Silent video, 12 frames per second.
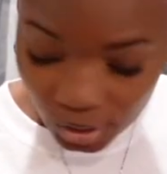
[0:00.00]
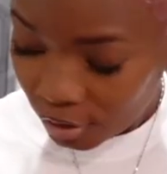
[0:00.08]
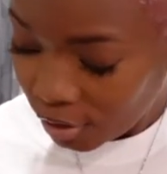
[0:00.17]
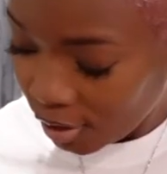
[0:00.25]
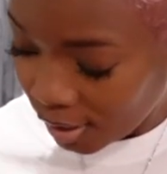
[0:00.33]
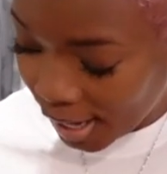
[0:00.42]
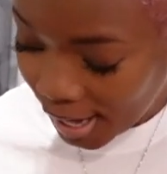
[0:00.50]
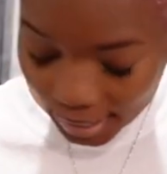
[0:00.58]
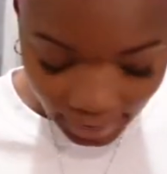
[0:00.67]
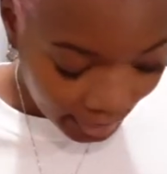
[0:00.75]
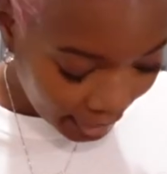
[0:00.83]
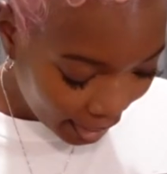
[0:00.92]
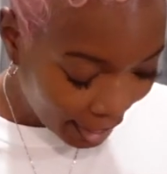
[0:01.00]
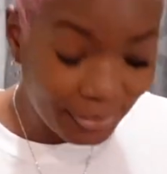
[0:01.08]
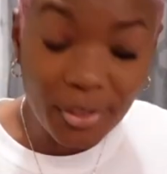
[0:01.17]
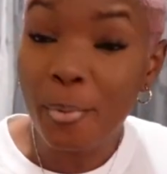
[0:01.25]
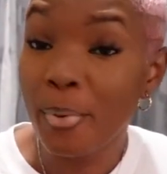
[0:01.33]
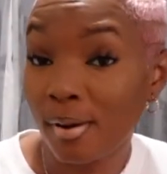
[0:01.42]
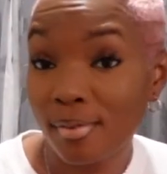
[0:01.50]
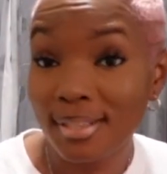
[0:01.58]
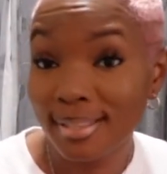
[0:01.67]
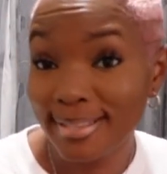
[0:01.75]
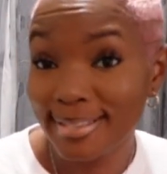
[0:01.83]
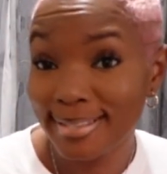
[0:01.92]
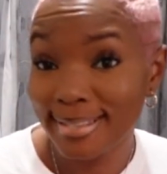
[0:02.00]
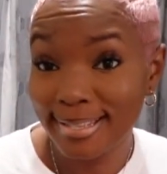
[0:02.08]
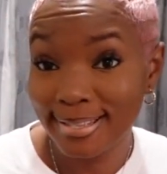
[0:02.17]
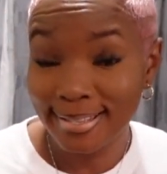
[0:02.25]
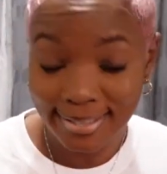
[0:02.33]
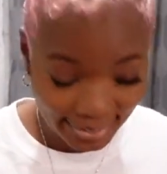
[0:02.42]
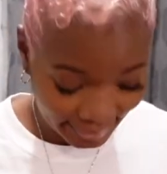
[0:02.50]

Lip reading: should I, after wearing this,